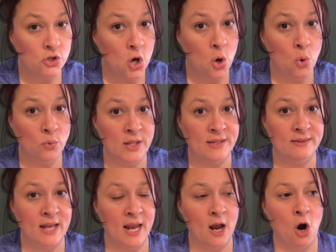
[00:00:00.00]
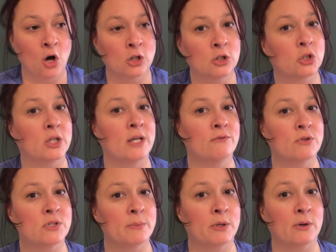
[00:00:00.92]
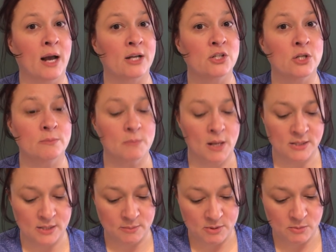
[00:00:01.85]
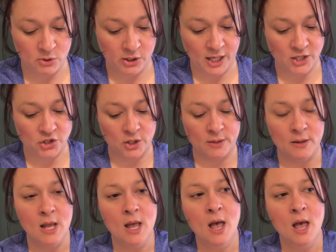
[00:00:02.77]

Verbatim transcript: know that they are looking for some interaction and some communication.